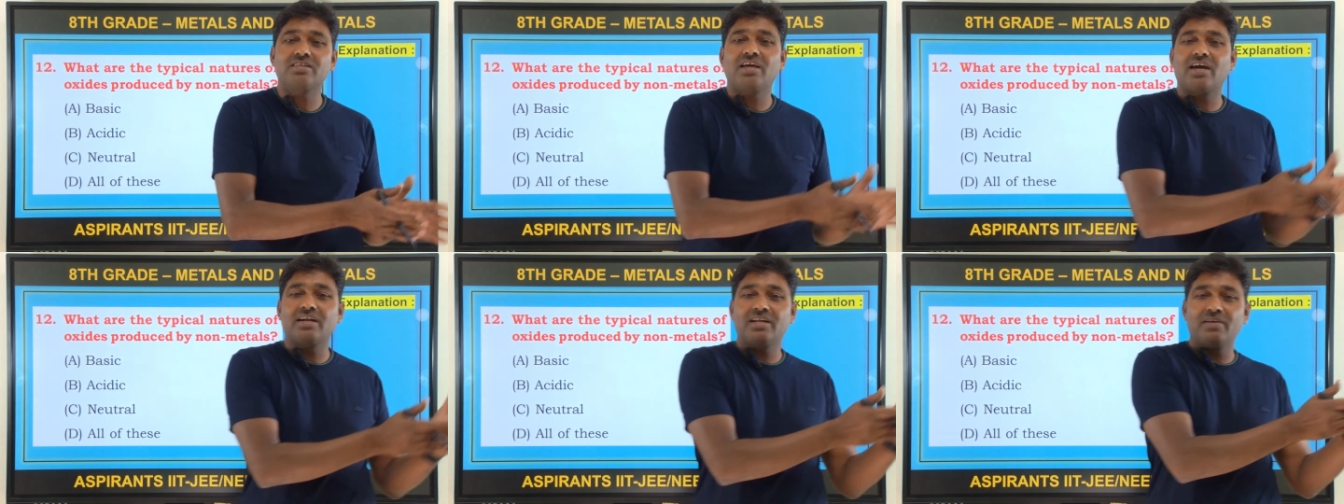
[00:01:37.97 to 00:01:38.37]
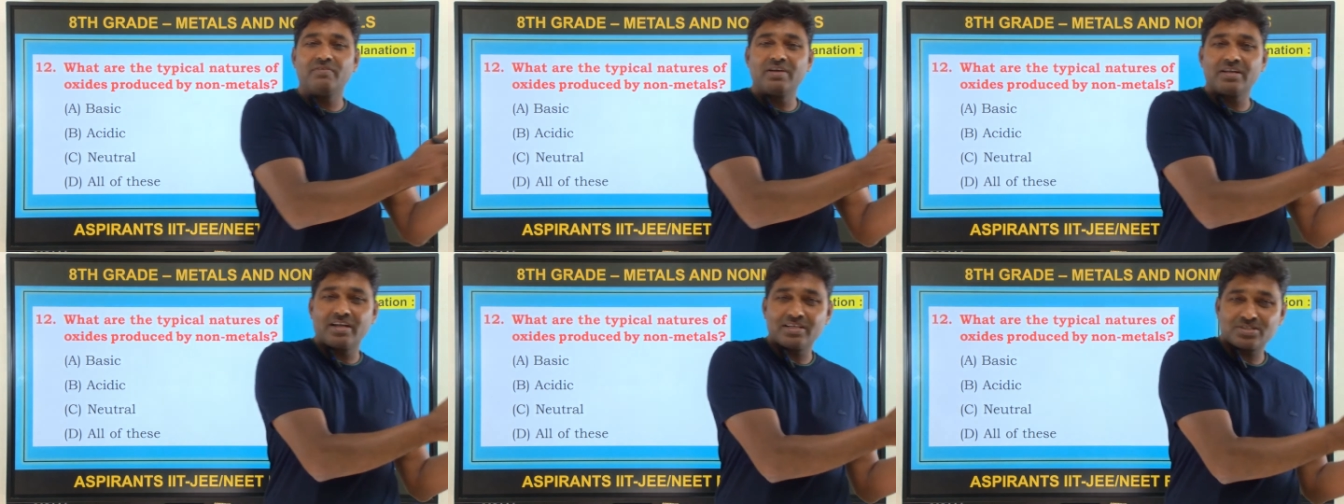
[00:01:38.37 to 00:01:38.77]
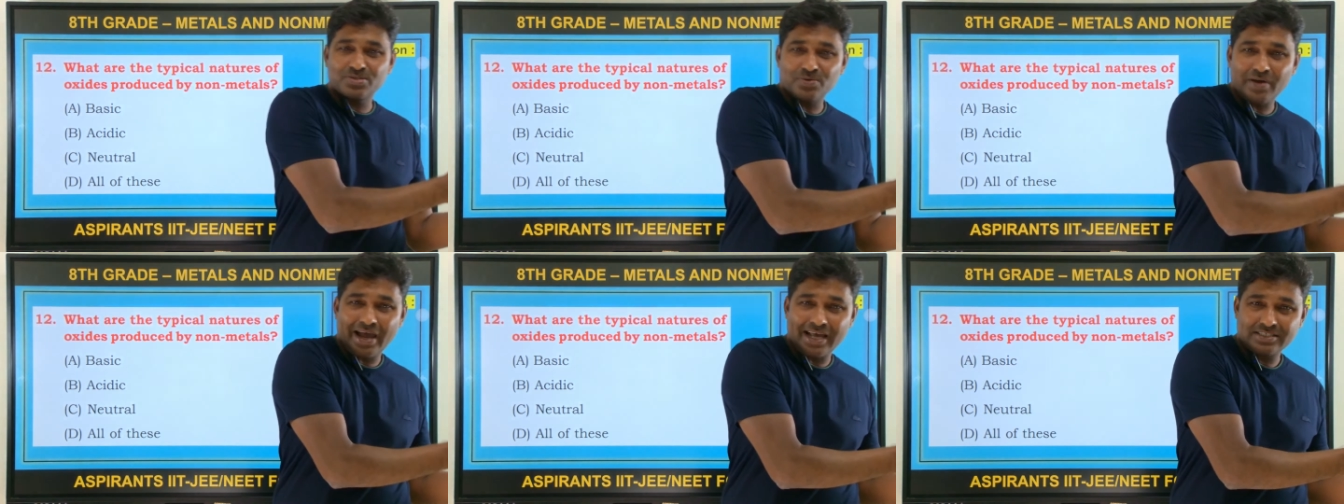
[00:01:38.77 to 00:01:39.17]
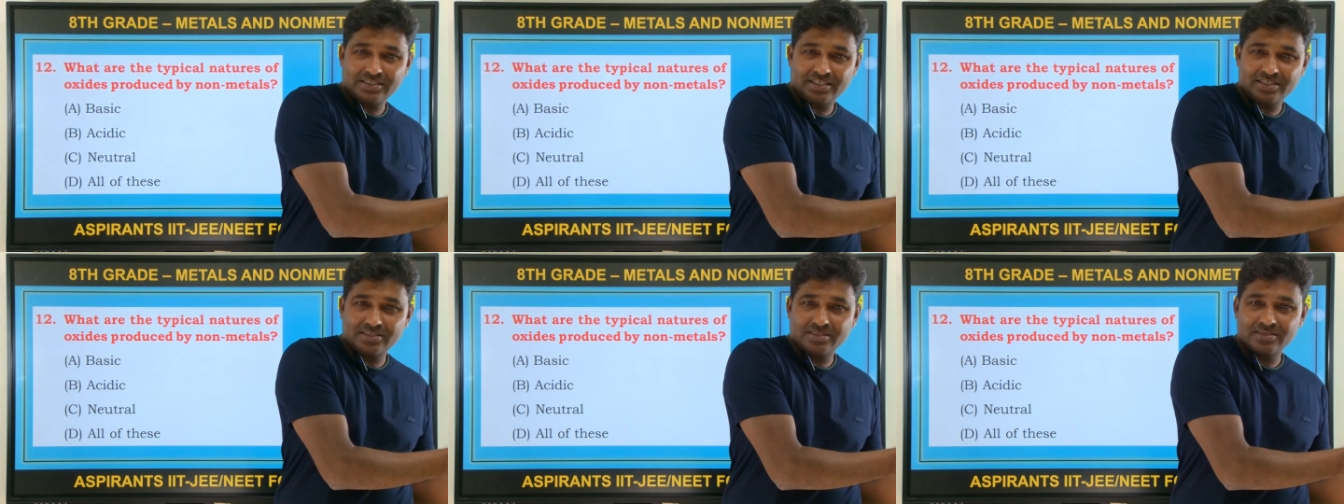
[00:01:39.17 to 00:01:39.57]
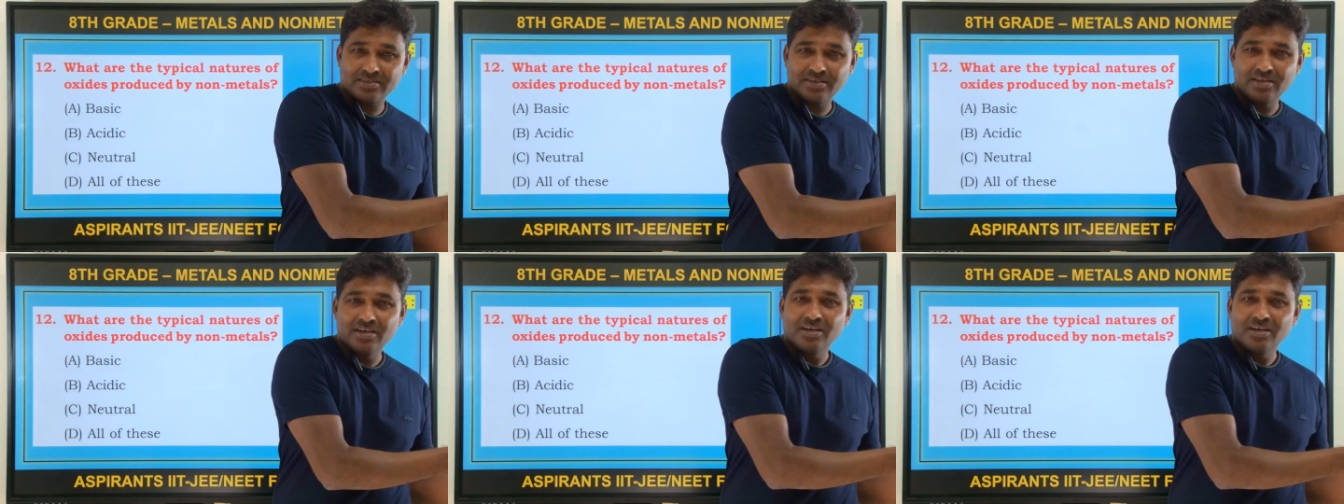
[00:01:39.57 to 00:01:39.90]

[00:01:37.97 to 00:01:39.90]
they are giving rise to acids.